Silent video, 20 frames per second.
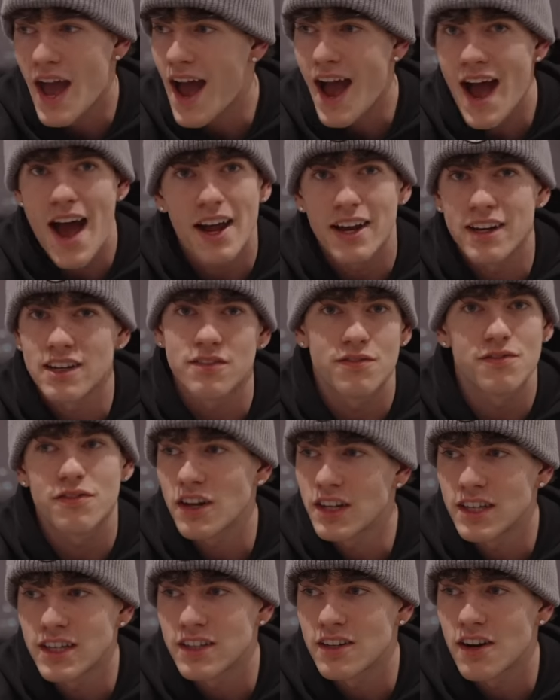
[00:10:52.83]
And
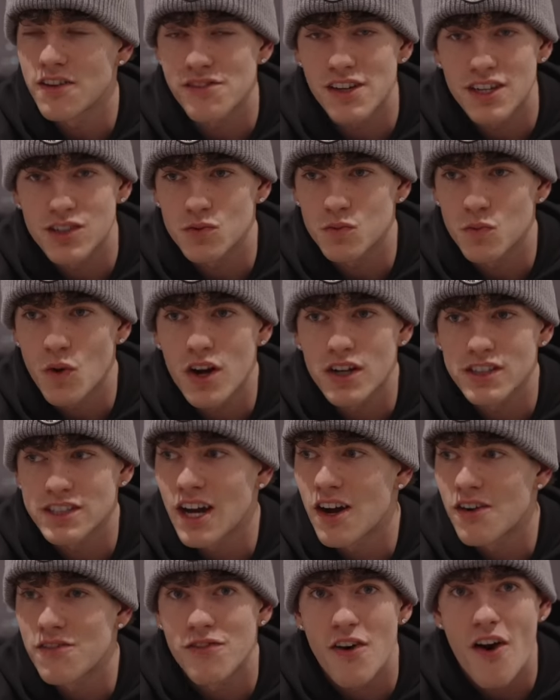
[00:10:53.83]
funnily enough, it's worked
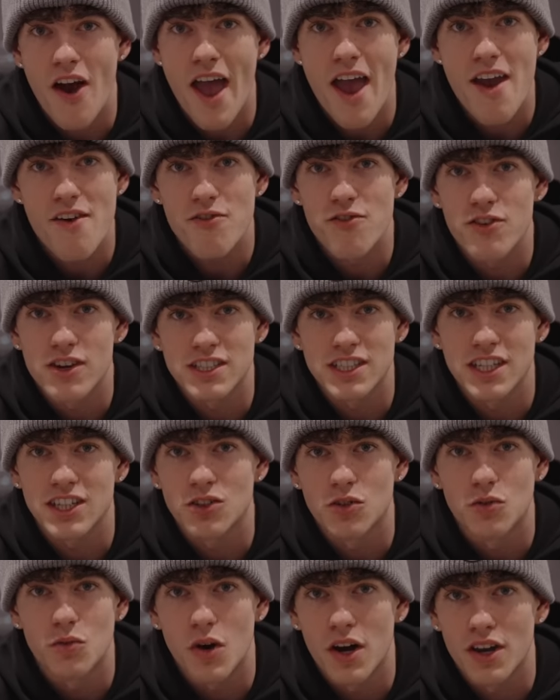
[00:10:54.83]
out for every
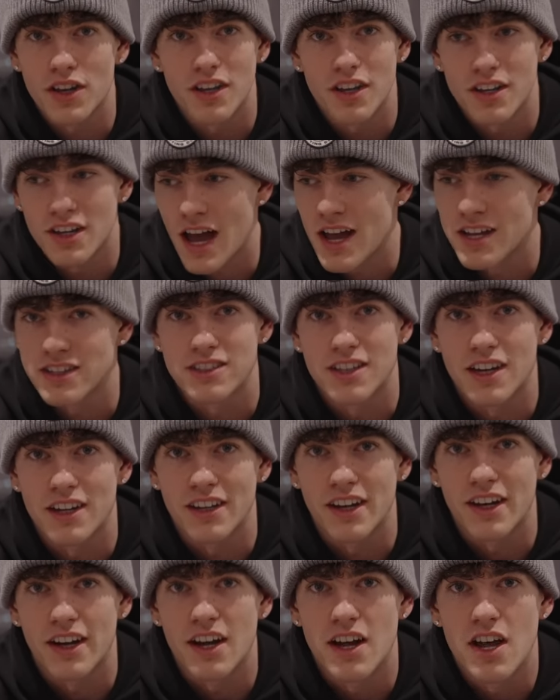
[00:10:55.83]
single one that has done
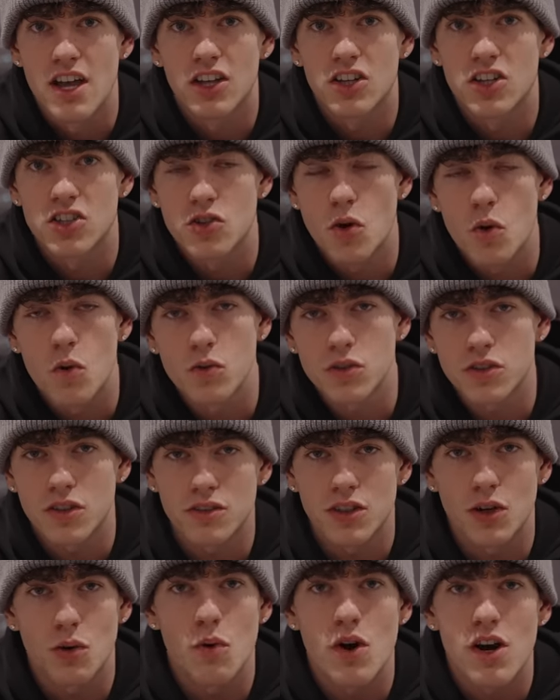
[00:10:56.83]
that. Because you're also
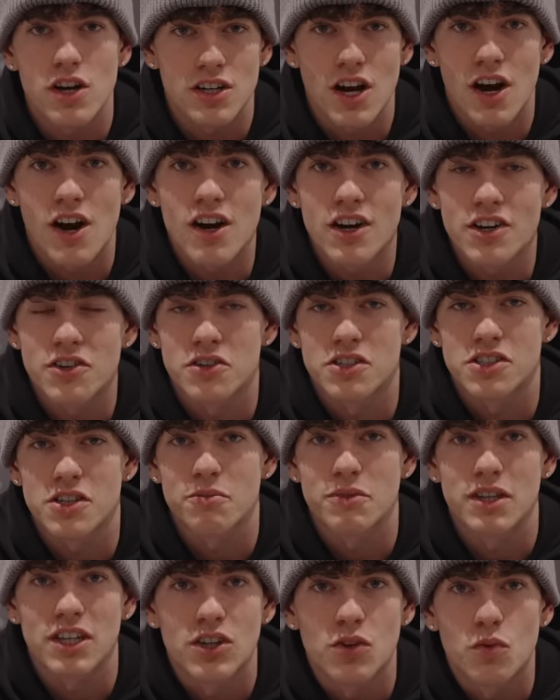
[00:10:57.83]
going to work harder at
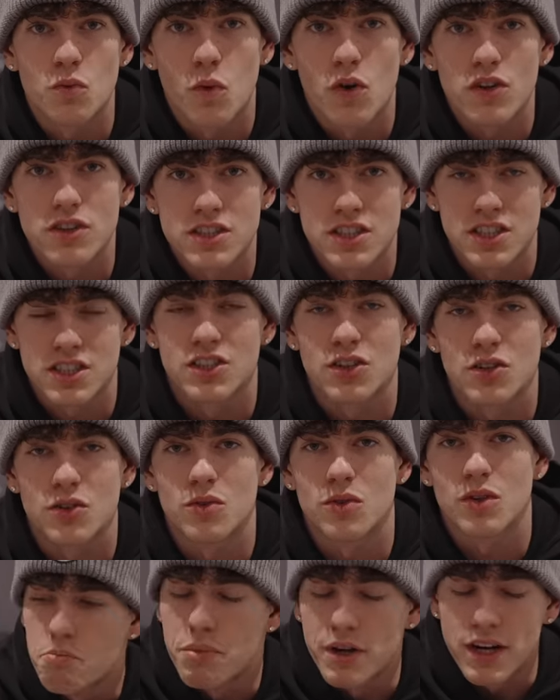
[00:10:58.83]
something you want to do.
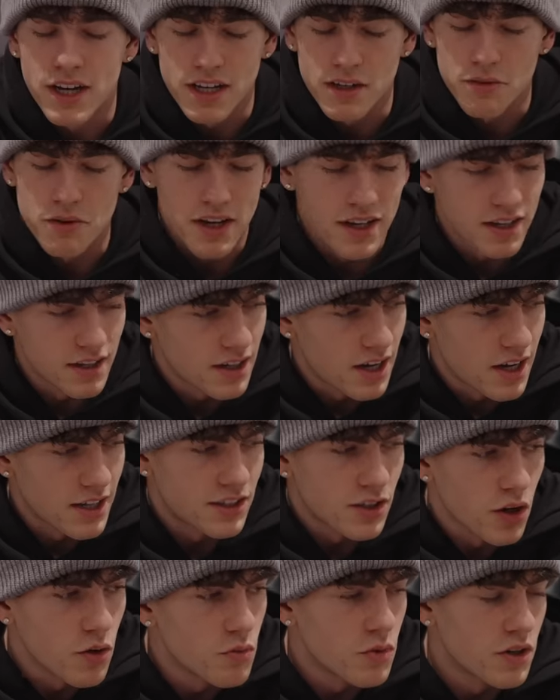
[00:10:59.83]
But anyway, I
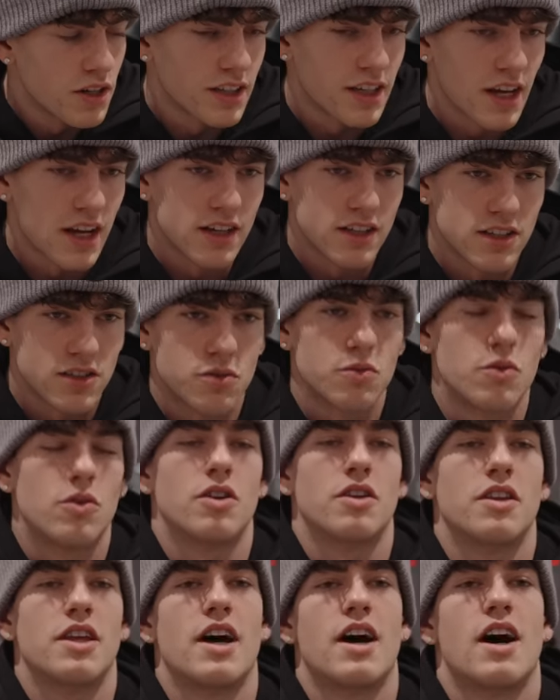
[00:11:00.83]
don't want to get into all
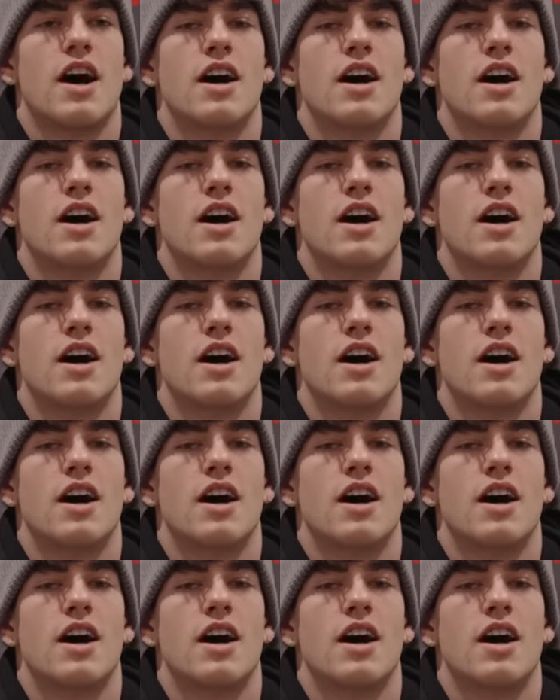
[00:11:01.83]
of that.